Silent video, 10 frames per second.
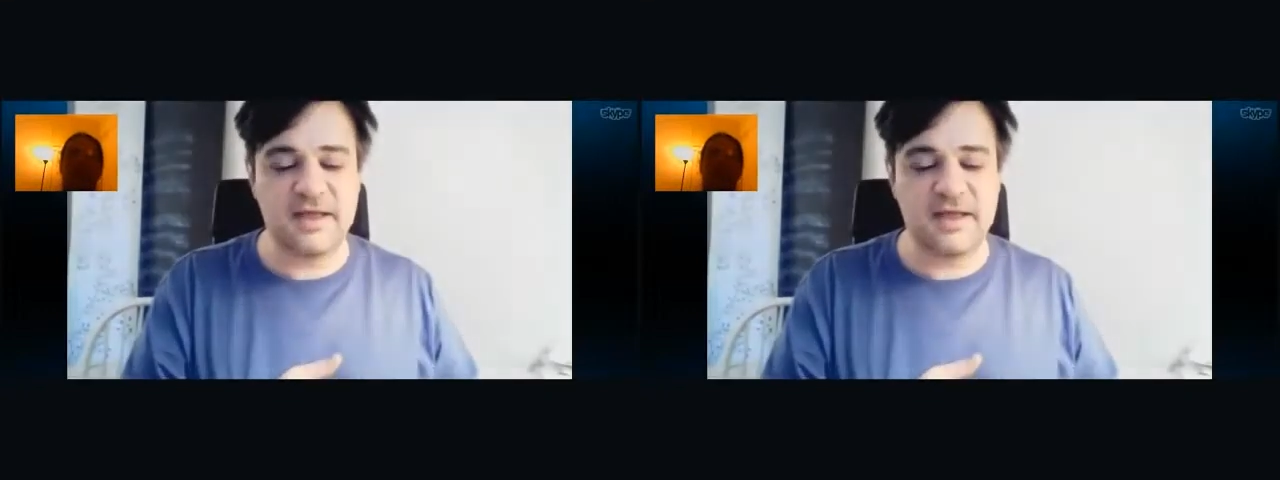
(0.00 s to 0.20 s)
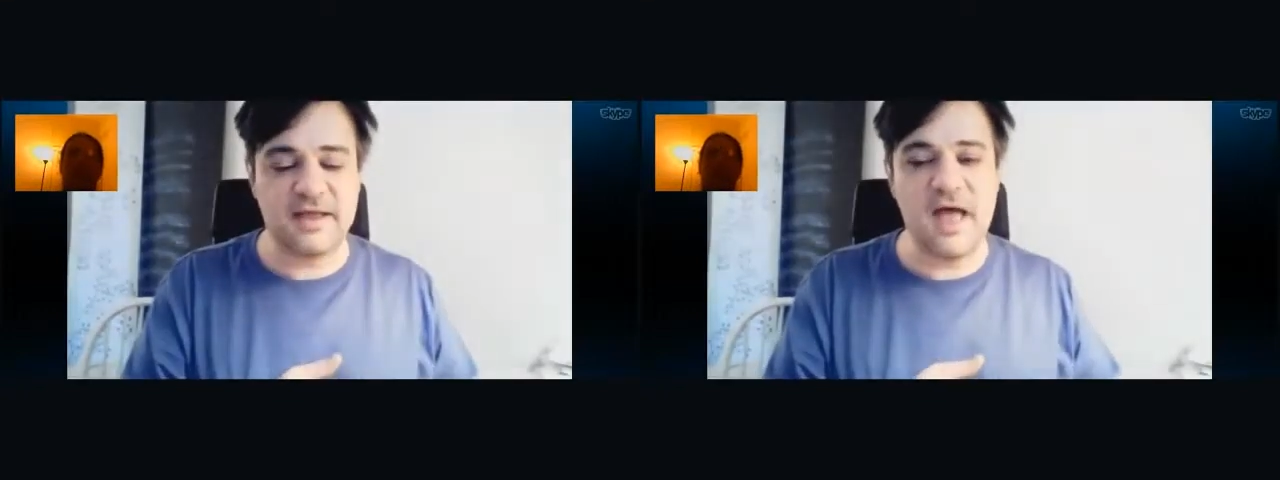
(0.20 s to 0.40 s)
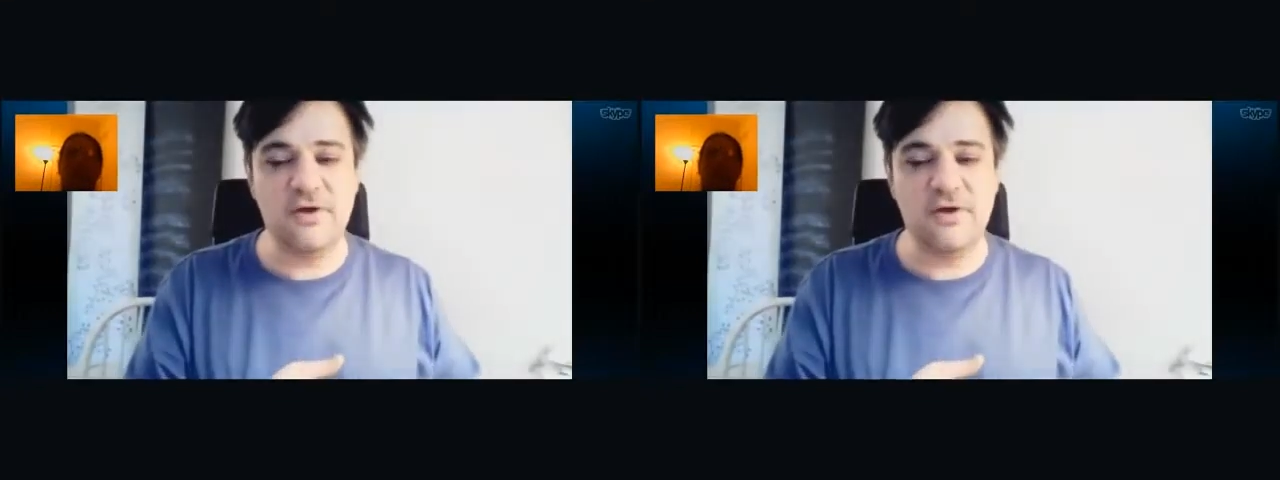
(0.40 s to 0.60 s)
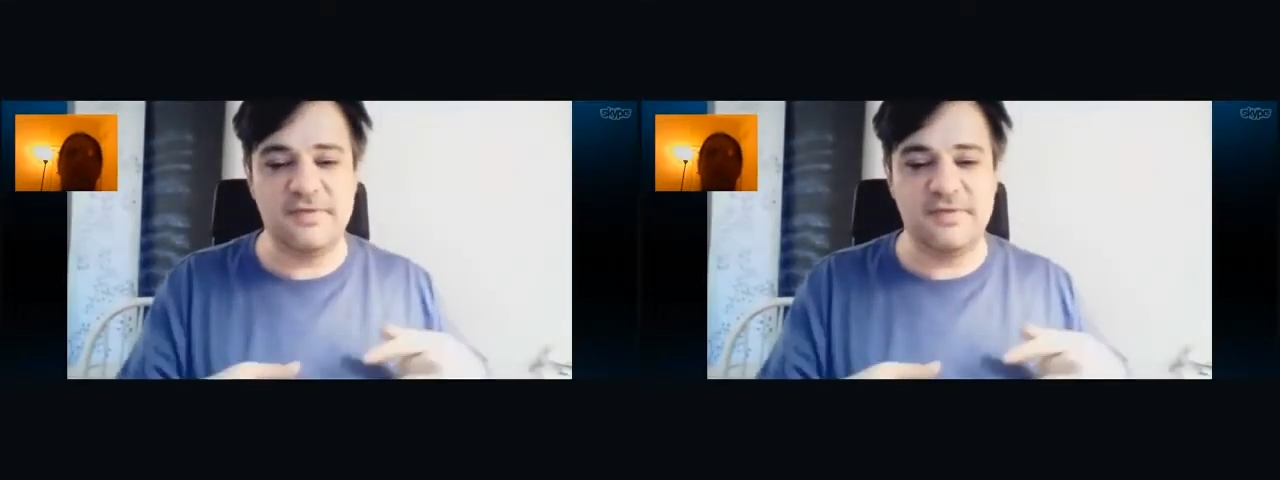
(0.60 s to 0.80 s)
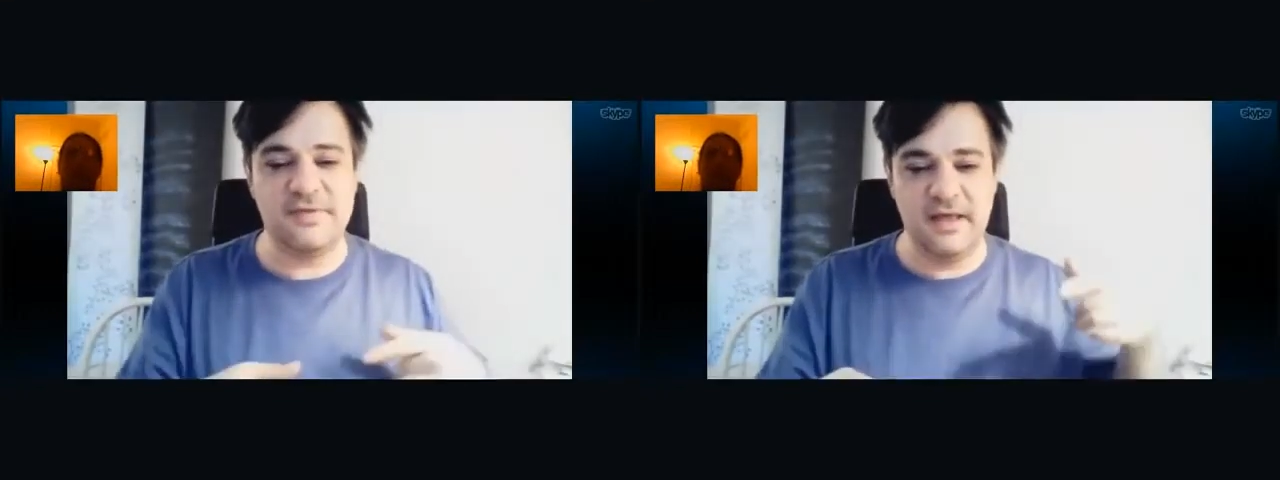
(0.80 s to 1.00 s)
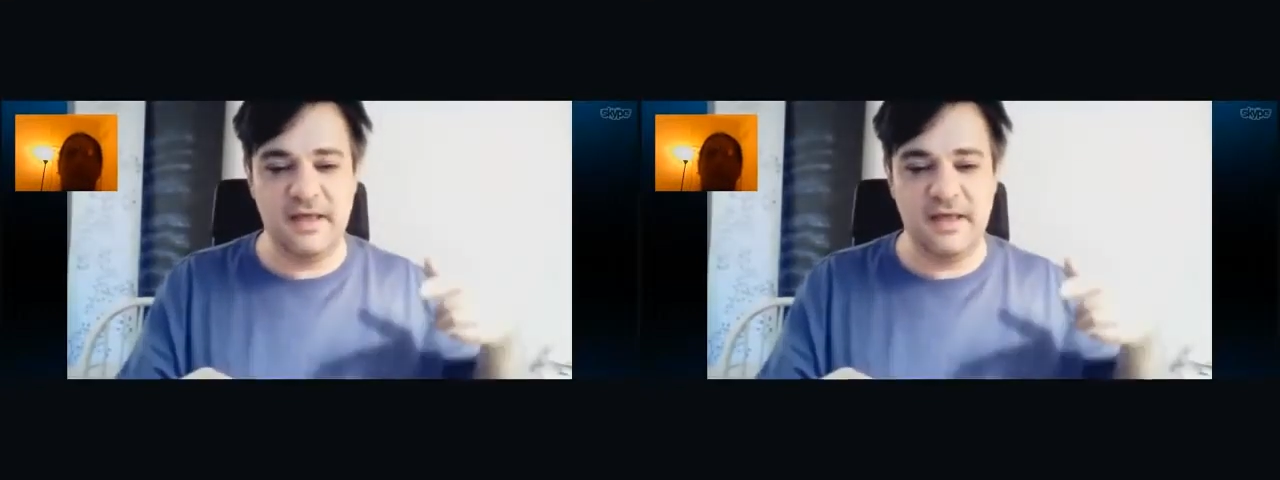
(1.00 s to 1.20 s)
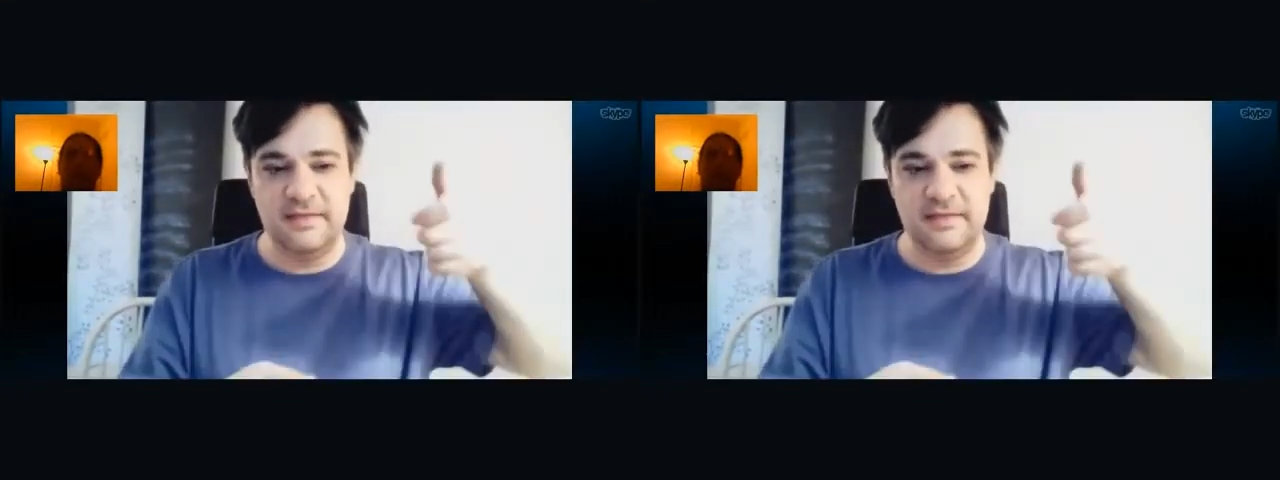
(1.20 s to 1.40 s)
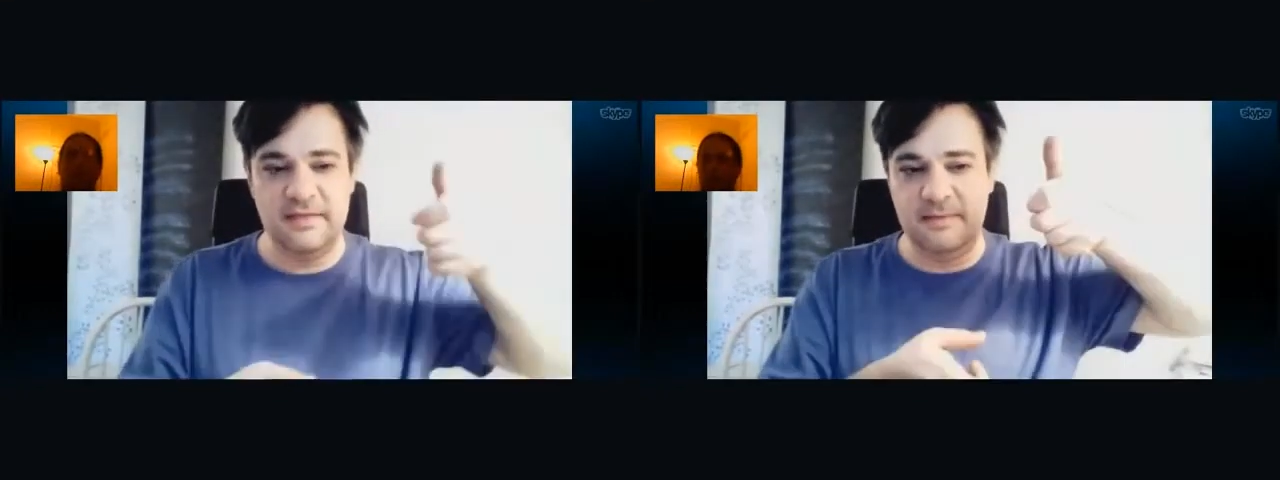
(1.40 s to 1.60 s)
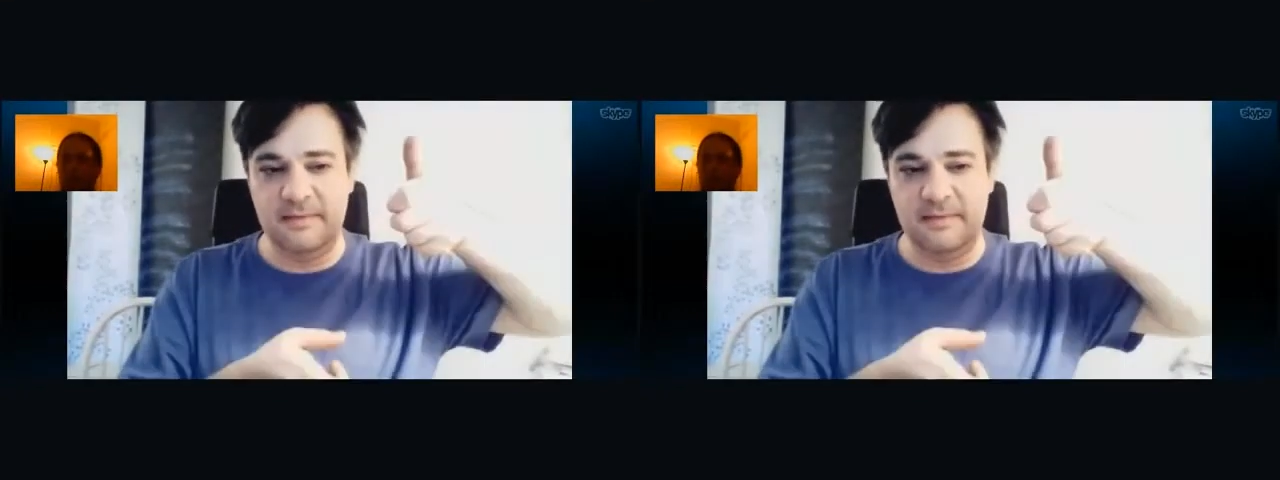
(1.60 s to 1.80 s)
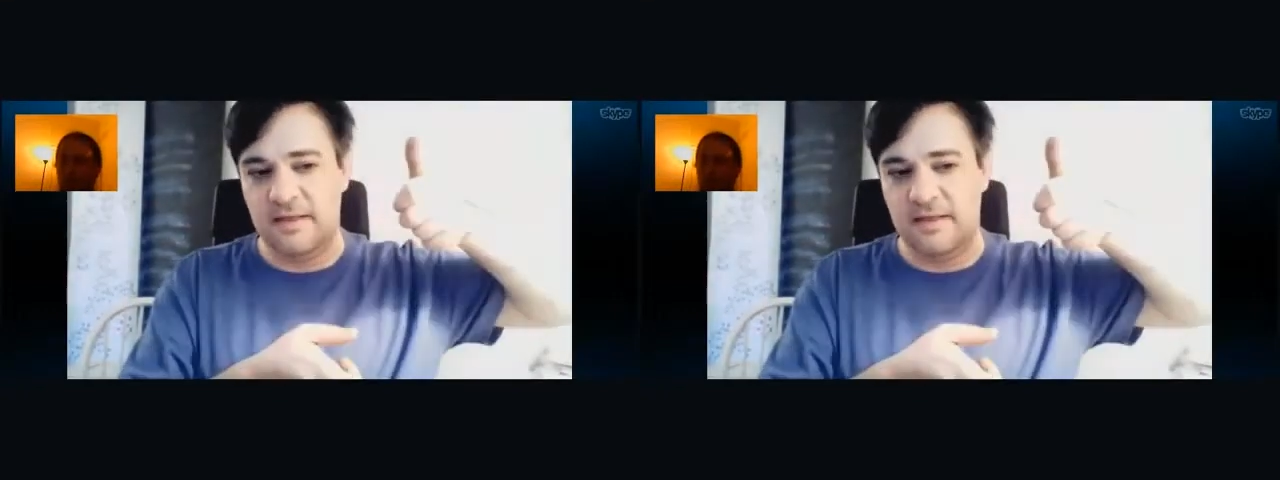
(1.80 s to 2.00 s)
Like the guy who is the
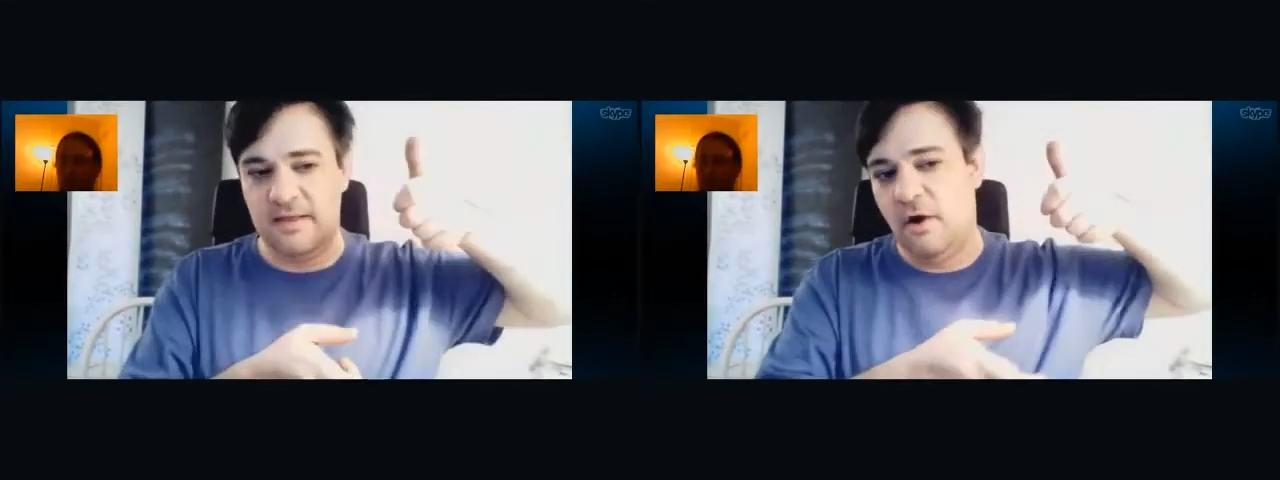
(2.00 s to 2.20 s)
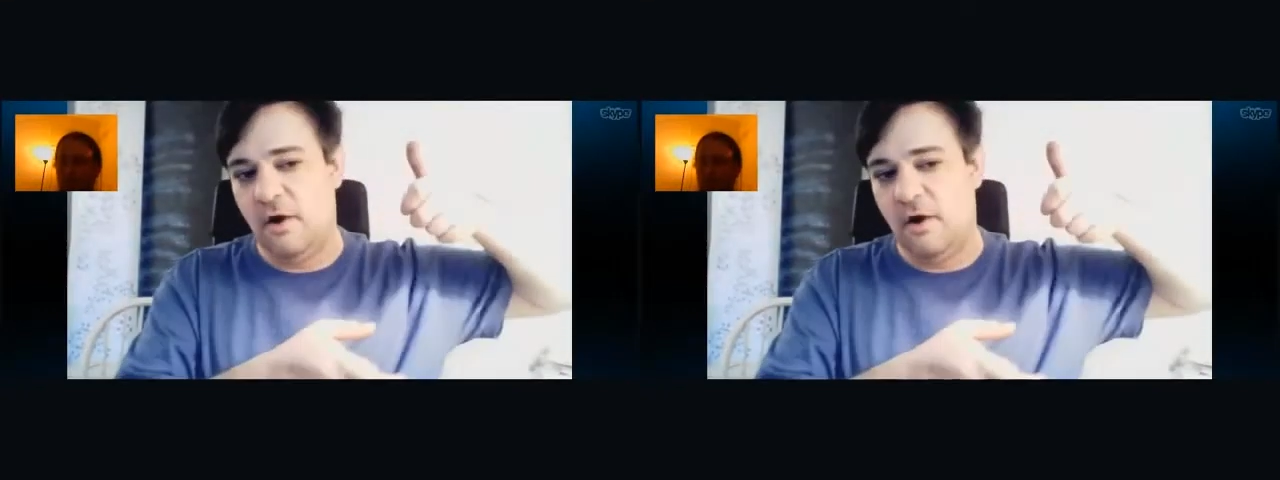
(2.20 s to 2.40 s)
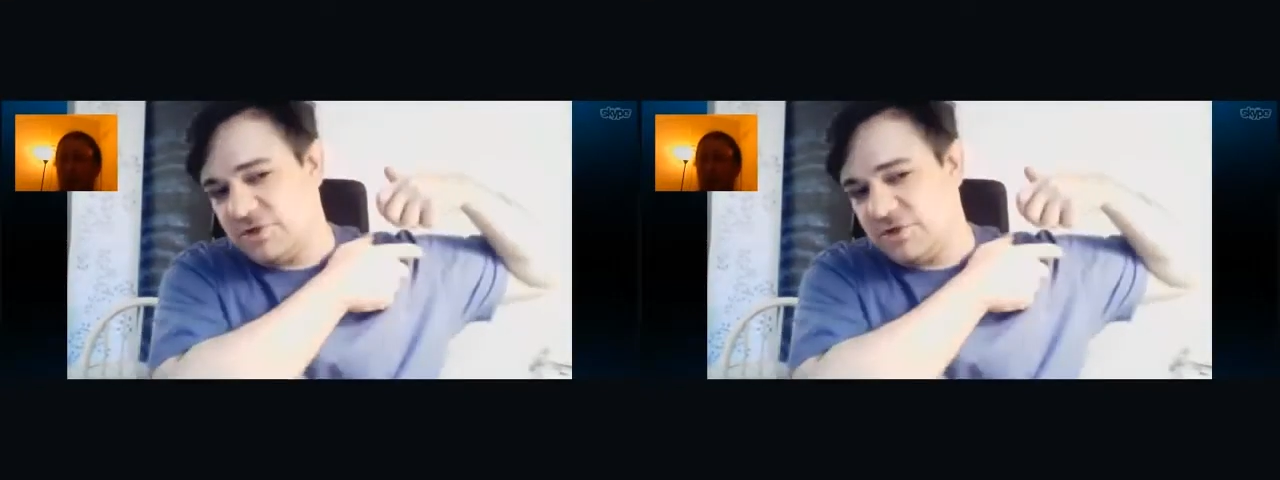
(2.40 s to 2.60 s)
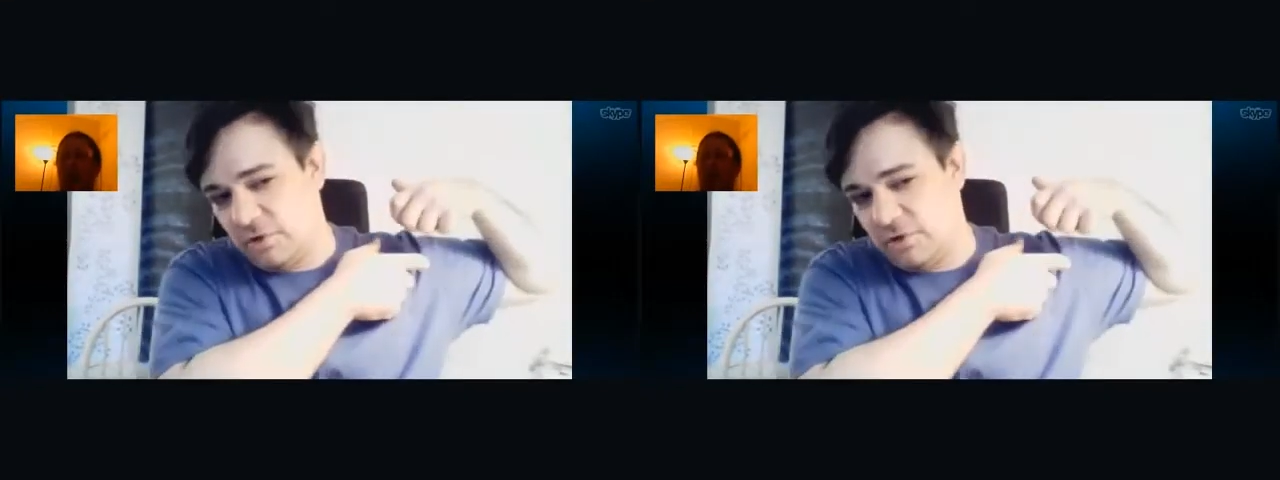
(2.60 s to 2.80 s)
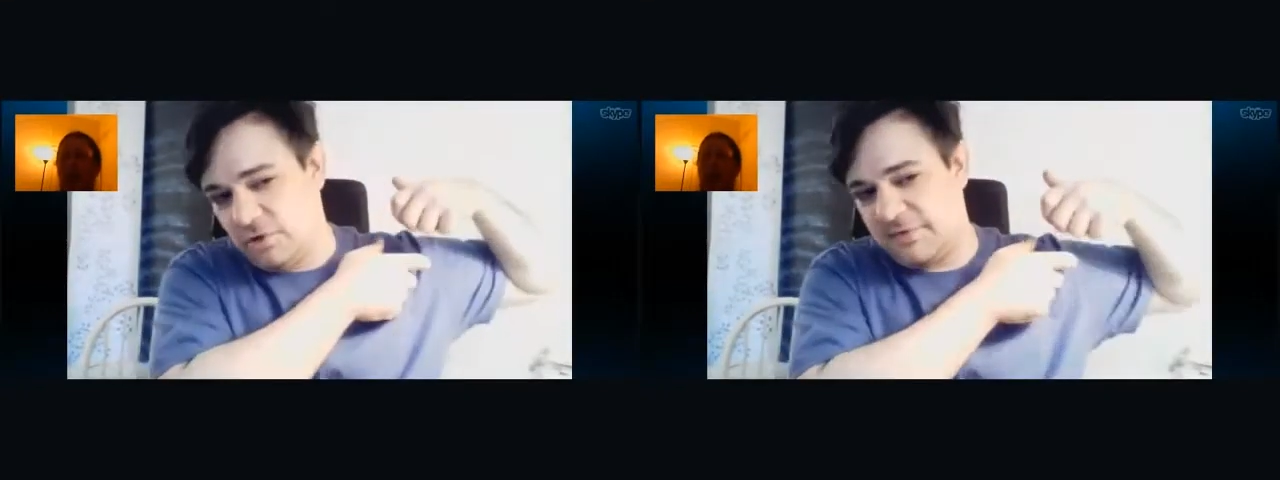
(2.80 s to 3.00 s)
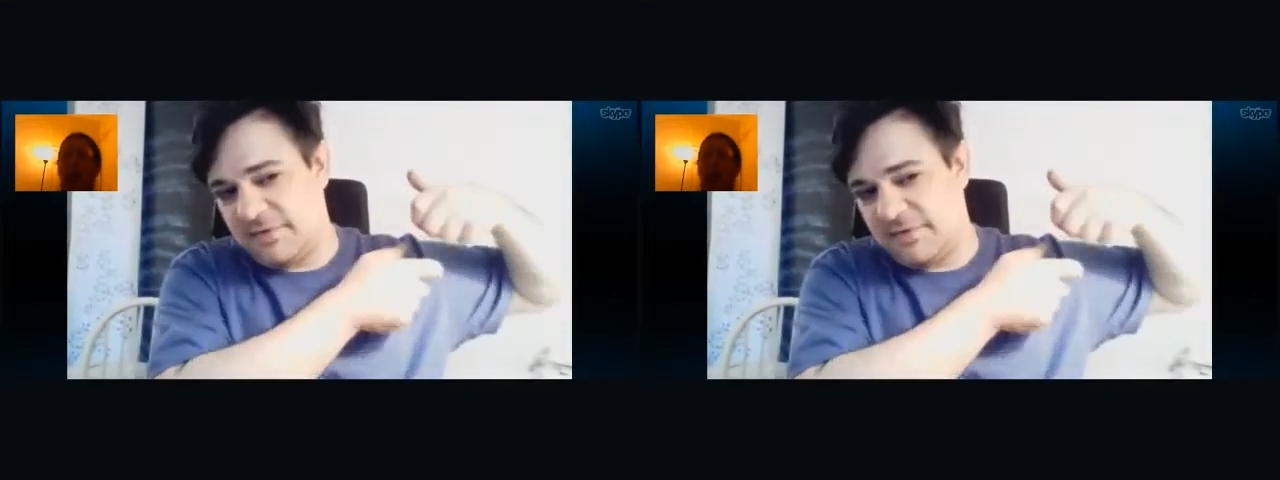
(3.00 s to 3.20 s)
over his shoulder.